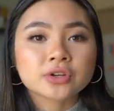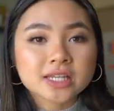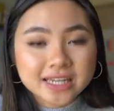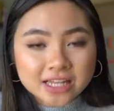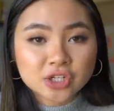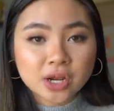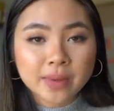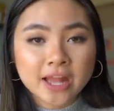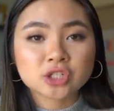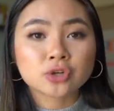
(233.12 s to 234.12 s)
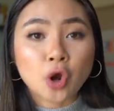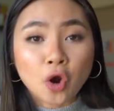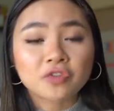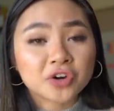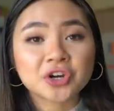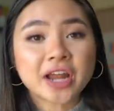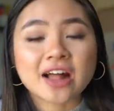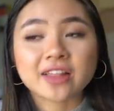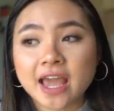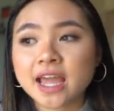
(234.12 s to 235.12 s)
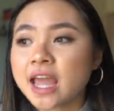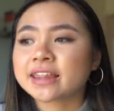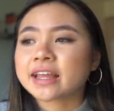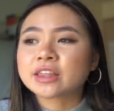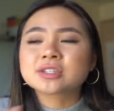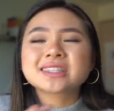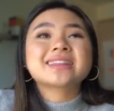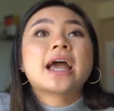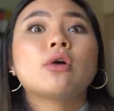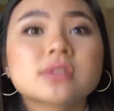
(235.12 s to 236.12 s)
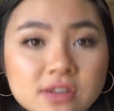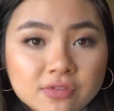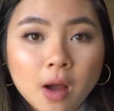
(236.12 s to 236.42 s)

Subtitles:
there's like an Instagram page called Overheard LA, and like there's thousands of